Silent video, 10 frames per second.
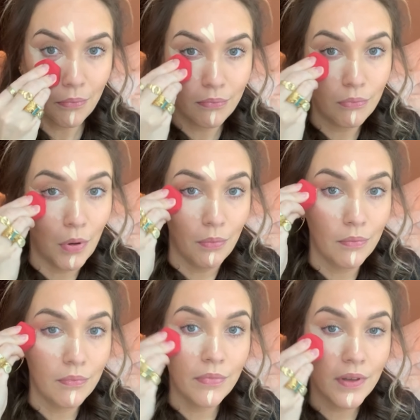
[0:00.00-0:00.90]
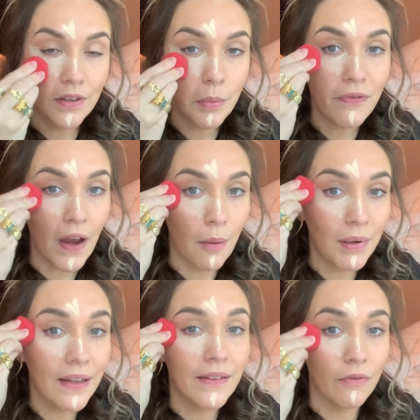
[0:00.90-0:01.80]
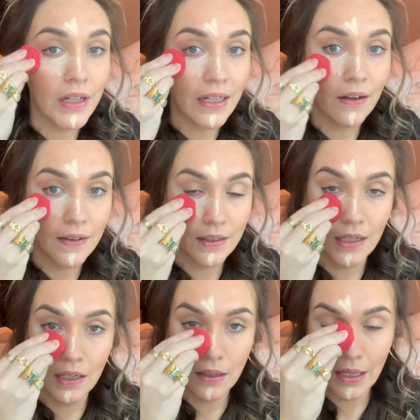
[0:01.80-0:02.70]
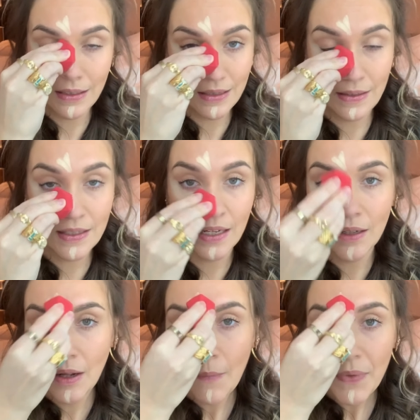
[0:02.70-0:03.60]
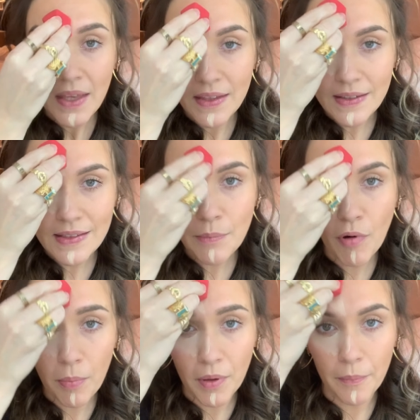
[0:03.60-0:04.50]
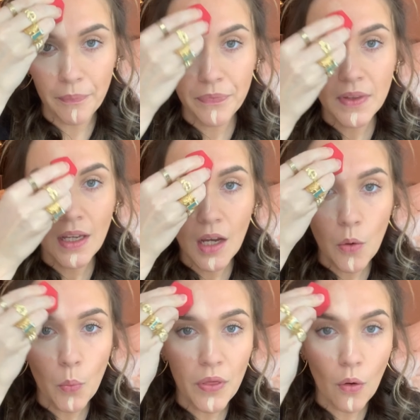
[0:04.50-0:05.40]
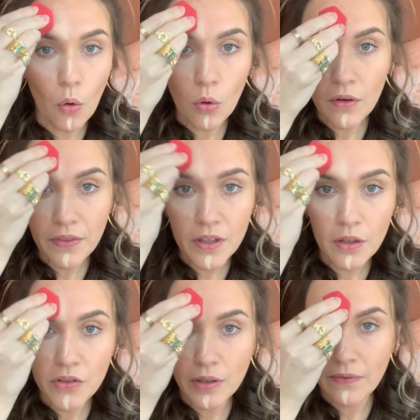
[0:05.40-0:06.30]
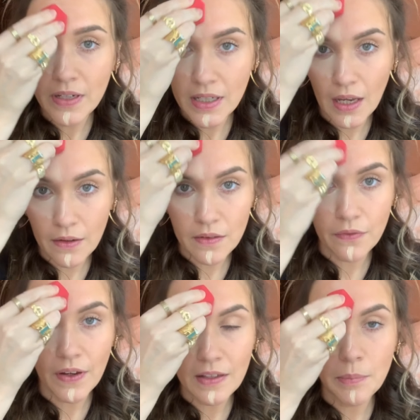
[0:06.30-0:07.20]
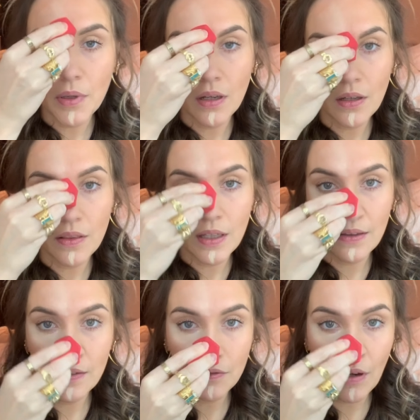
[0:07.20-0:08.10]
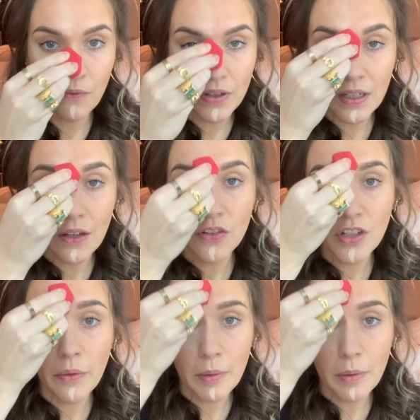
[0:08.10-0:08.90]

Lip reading: well, to be fair, blend it really nicely into their skin. This is the problem with all of the YouTube videos, the Facebook, the Instagram videos showing